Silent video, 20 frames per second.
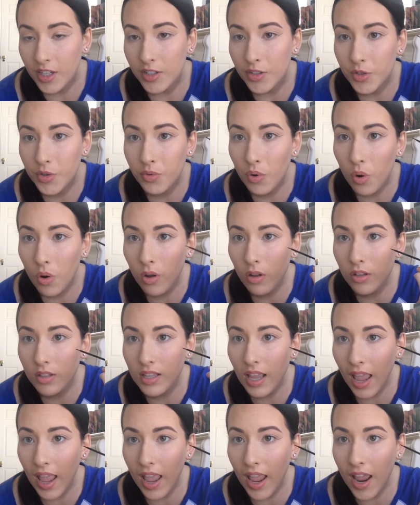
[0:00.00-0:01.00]

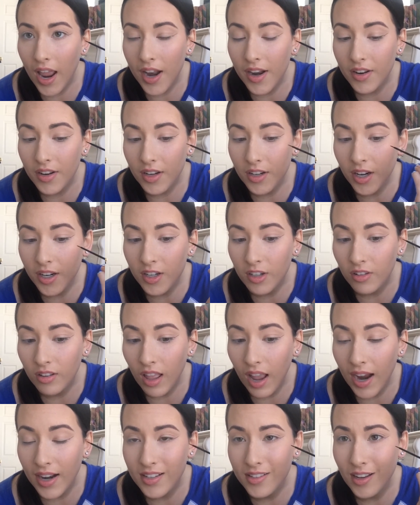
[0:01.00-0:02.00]
controlled and your
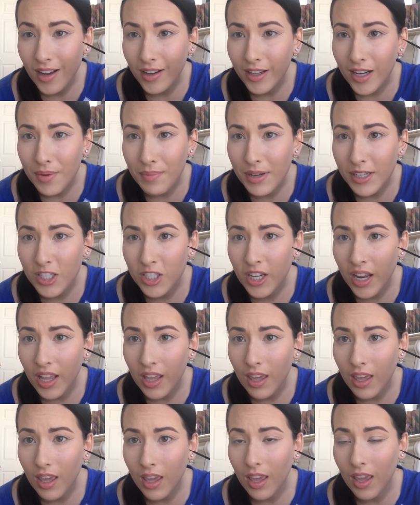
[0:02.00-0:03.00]
line's not going to be
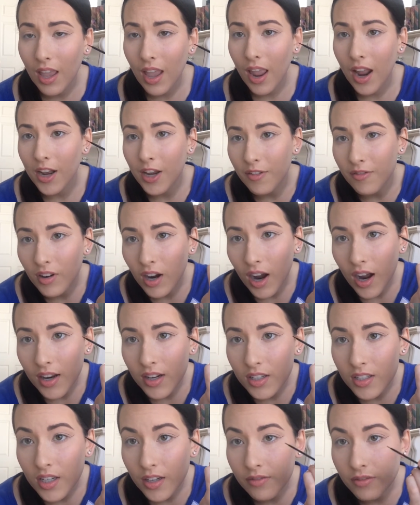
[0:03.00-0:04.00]
shaky and you've
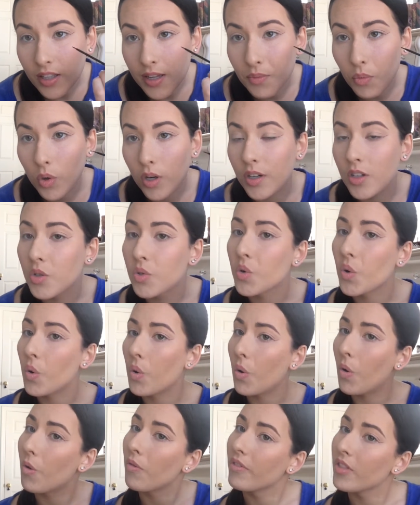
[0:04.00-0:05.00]
got definitely more
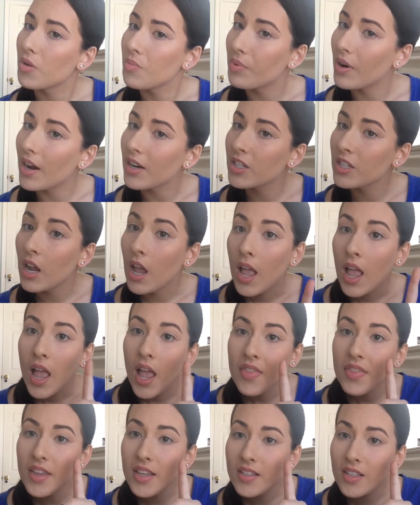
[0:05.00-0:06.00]
control over the brush.
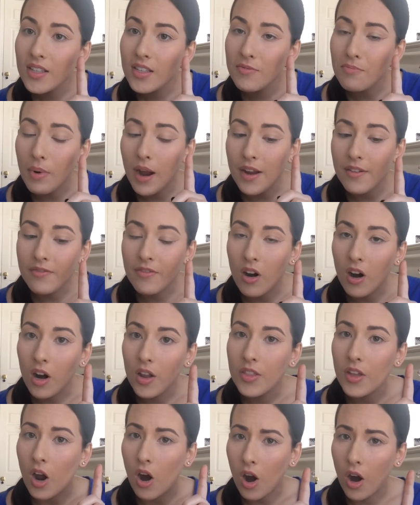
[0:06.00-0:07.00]
This is by
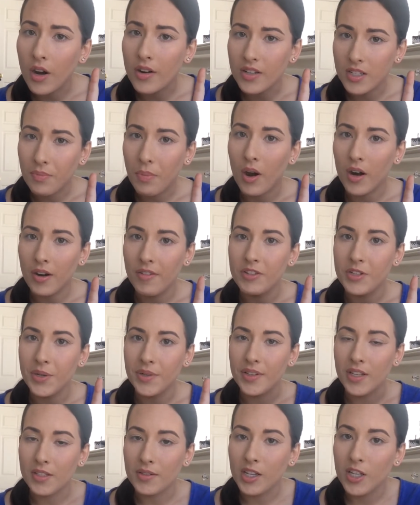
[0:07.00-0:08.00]
far the hardest part of
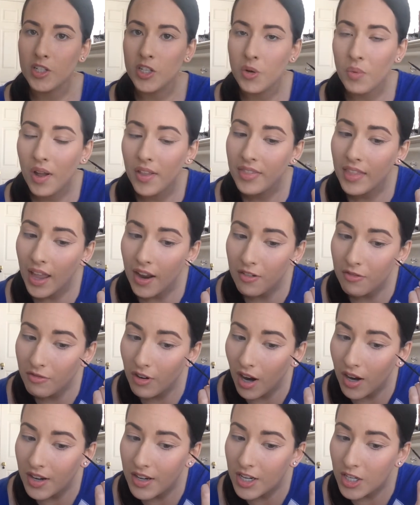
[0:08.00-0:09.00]
doing this because you want that
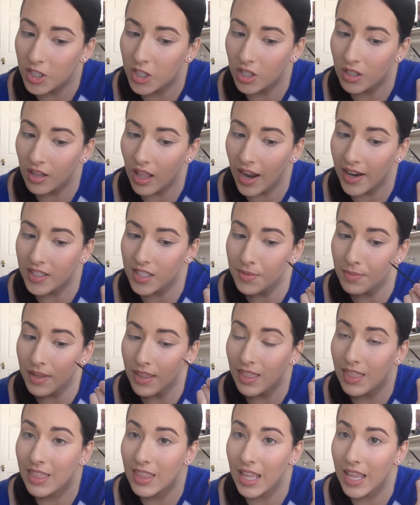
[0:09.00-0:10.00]
initial line to
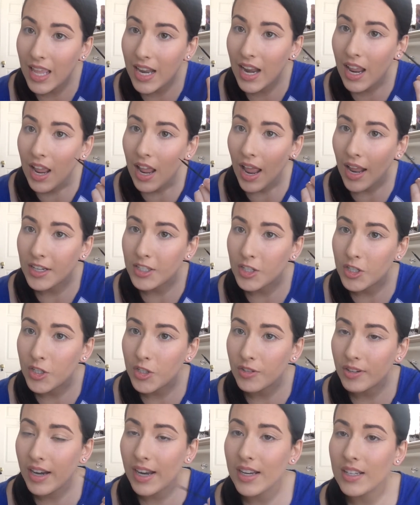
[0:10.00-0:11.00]
be thin and
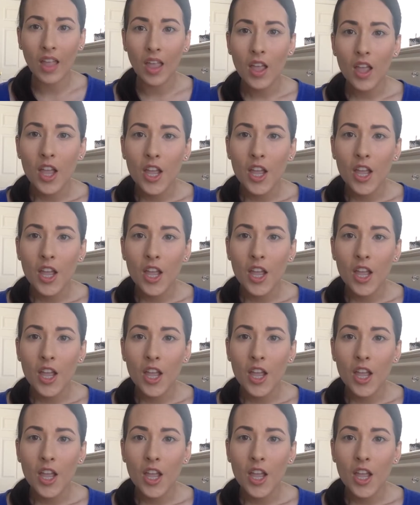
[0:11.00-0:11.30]
straight.